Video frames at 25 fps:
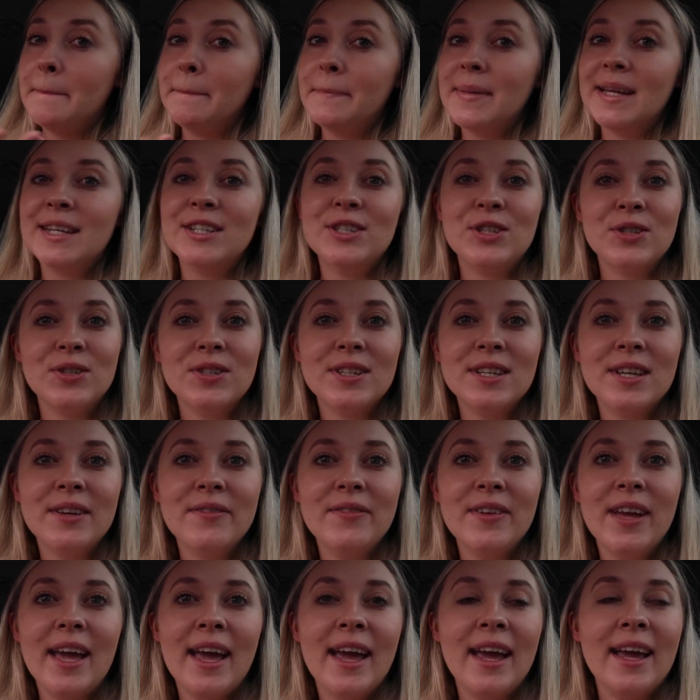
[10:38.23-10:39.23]
Make sure to
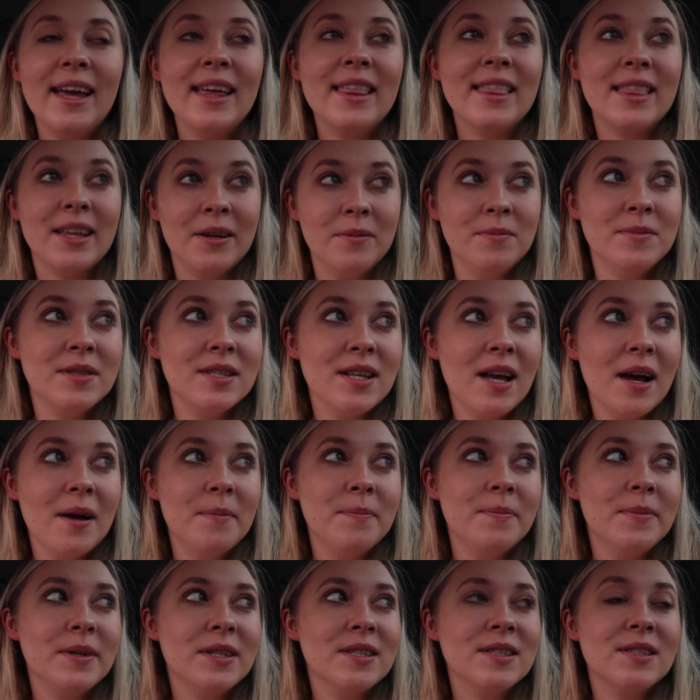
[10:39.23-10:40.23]
give it a thumbs
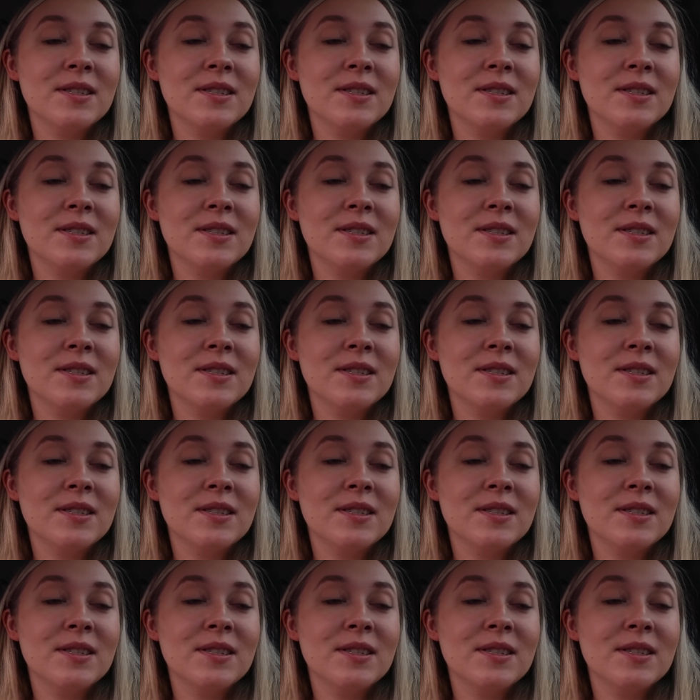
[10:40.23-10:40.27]
up,